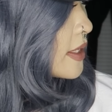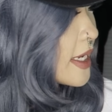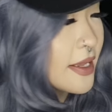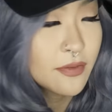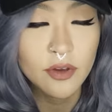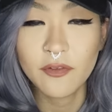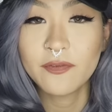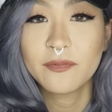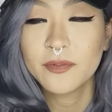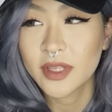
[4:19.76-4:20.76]
They give you
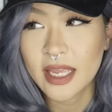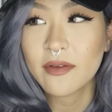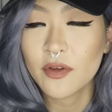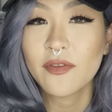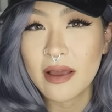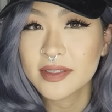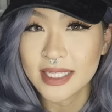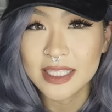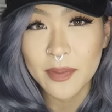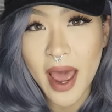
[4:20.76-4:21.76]
5
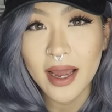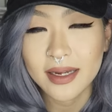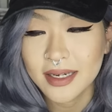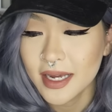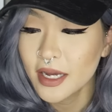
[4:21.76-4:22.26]
cents back.